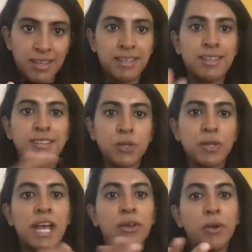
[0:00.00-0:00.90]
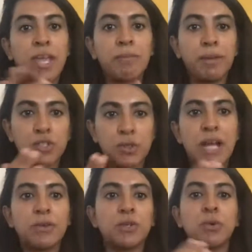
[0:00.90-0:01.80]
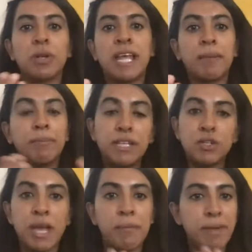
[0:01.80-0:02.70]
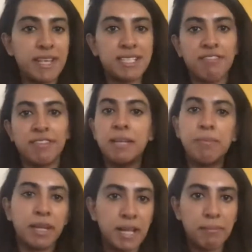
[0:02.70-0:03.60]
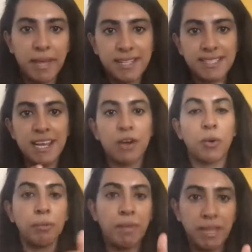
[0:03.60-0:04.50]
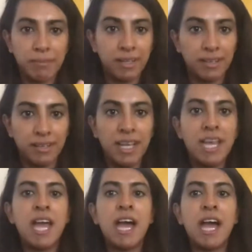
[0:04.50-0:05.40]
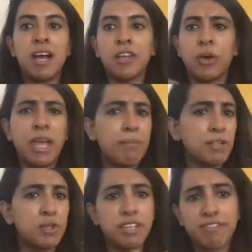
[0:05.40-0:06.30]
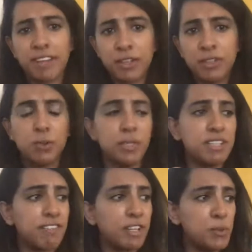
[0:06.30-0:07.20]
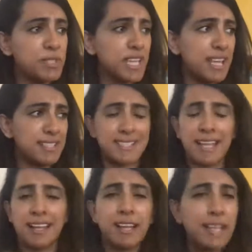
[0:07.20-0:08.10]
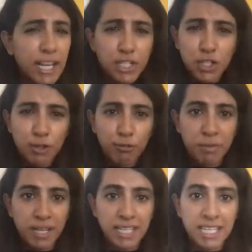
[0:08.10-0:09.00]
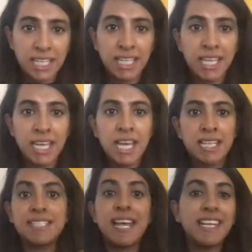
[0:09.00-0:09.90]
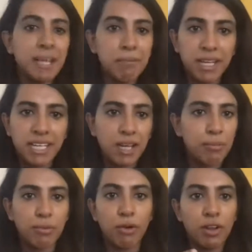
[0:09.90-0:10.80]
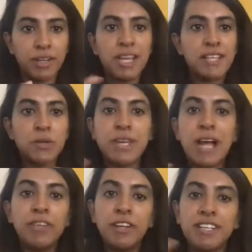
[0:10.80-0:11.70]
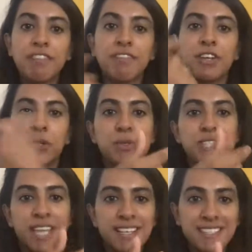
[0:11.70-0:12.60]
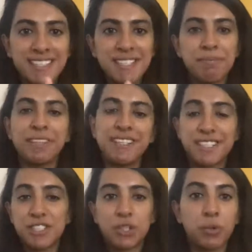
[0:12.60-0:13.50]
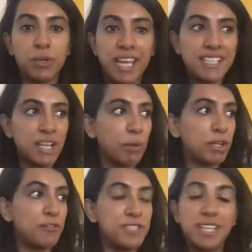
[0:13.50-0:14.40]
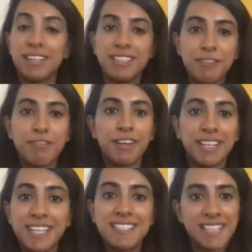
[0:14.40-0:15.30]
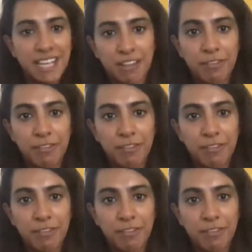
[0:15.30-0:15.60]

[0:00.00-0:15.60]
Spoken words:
So now you're able to now do like B2 M-Pesa, Lipa na M-Pesa, or pay bill. You're able to do different use cases like collection of money, sending money abroad. So now there are different use cases, but this is through data where you've seen the different needs that have